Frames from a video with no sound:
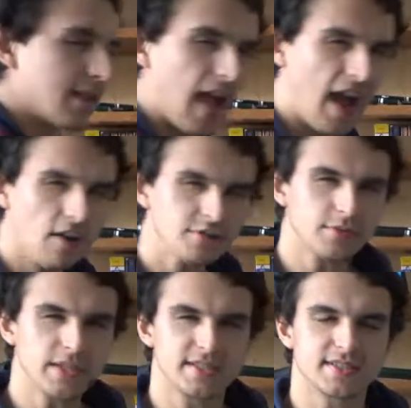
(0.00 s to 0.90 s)
Now, how do
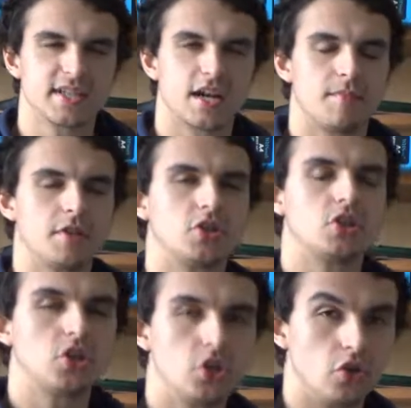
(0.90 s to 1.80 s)
we determine
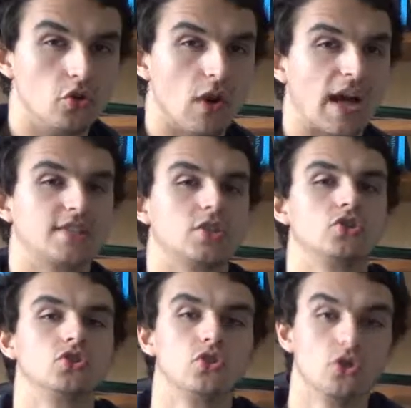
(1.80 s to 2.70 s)
hue at a
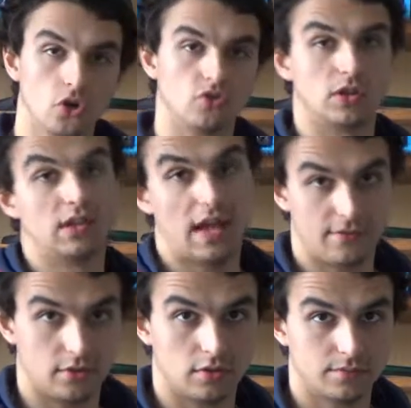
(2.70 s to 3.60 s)
neural
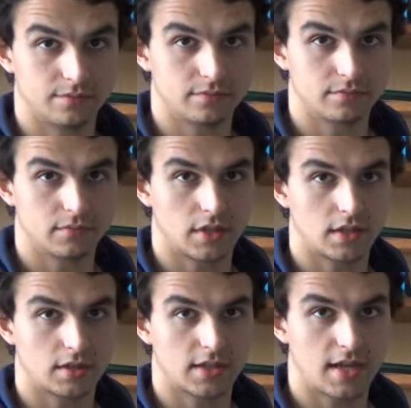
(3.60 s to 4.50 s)
level?
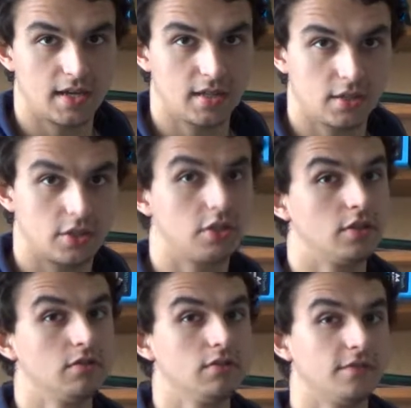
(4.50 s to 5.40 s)
Okay,
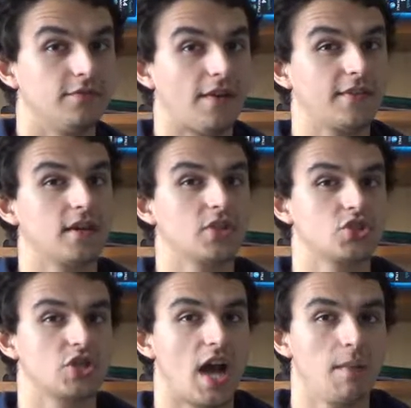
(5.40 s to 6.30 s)
hue, very nice
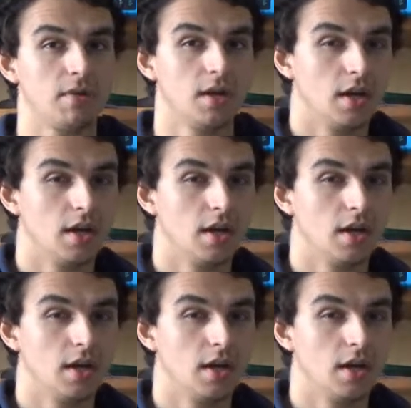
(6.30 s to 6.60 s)
chap.